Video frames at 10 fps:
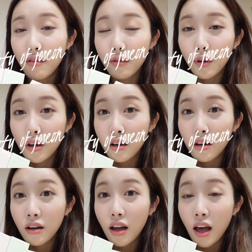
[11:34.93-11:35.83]

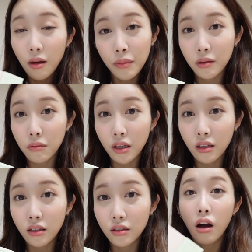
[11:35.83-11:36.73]
for helping
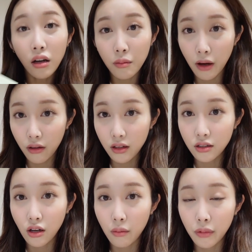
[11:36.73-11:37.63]
me talk about this
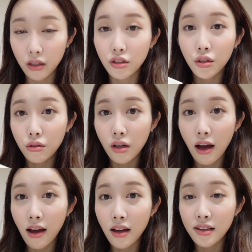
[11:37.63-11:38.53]
topic to you
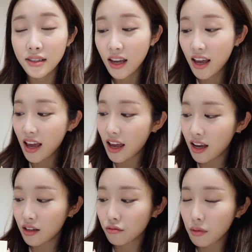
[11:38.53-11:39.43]
guys.
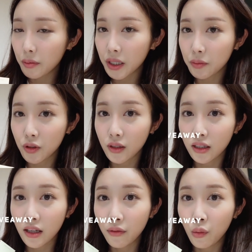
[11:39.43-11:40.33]
And remember, I'm doing a
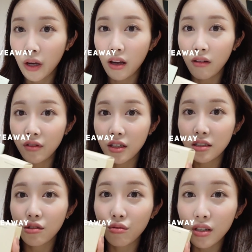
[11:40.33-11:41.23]
giveaway of these
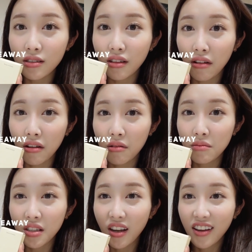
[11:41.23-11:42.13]
3
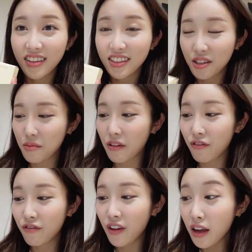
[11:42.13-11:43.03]
serums. These are my
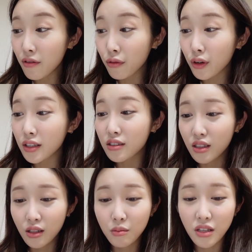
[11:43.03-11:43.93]
favorite
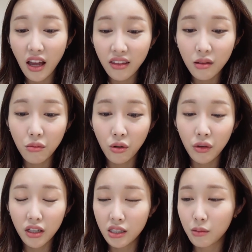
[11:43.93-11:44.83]
serums at the
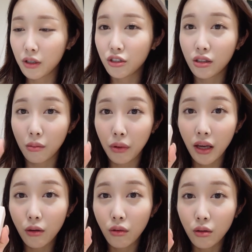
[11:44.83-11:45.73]
moment, especially the
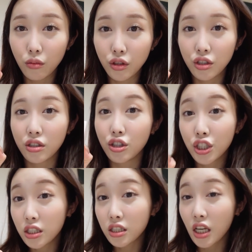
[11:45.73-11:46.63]
pink one, which is the
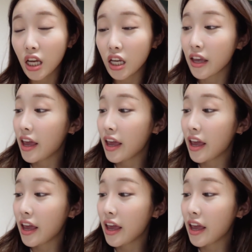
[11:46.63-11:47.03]
ginseng,